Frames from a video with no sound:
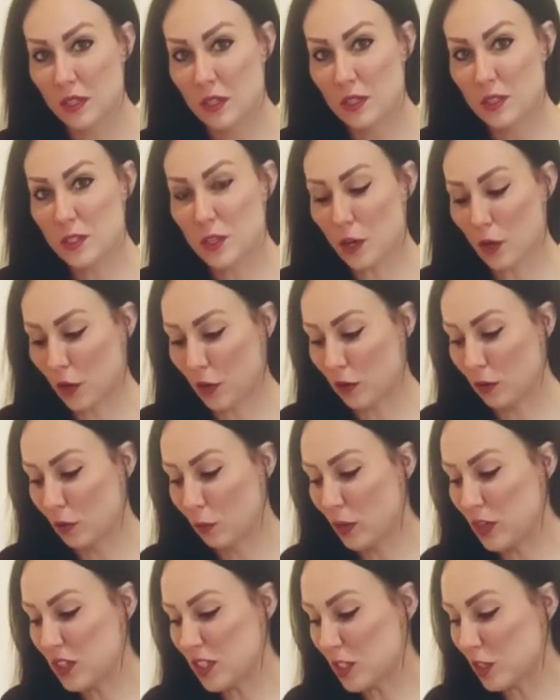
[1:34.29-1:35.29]
So
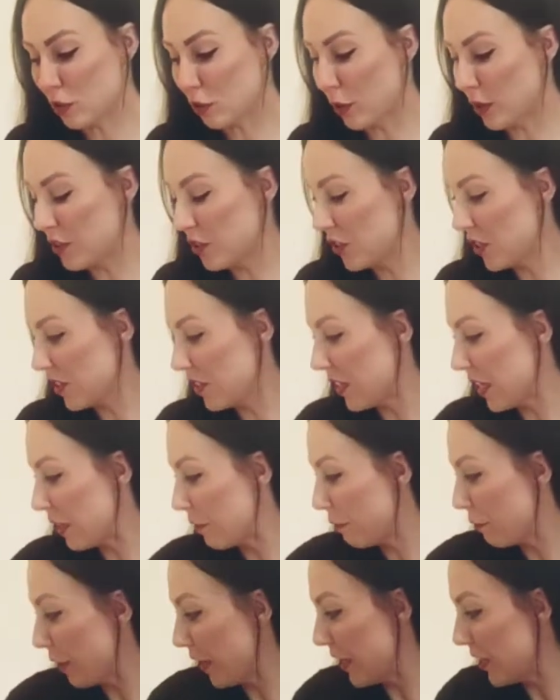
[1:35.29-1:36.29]
we just throw it just out
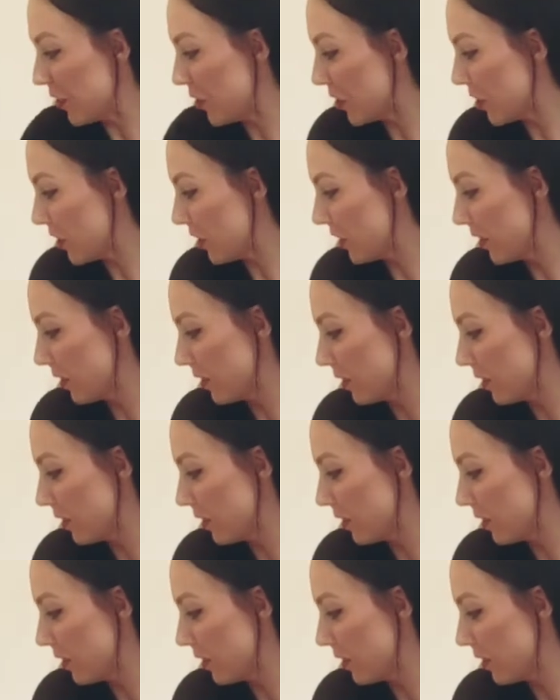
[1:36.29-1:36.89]
of reach.